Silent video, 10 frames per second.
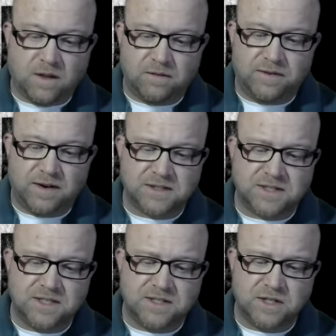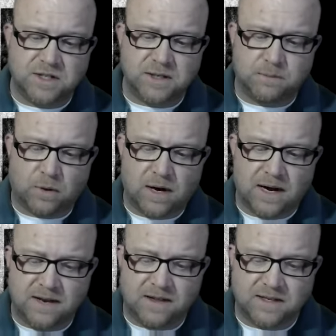The Pharisee stood and
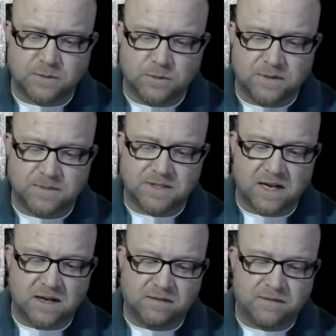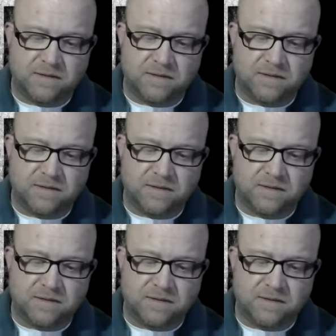prayed thus with himself,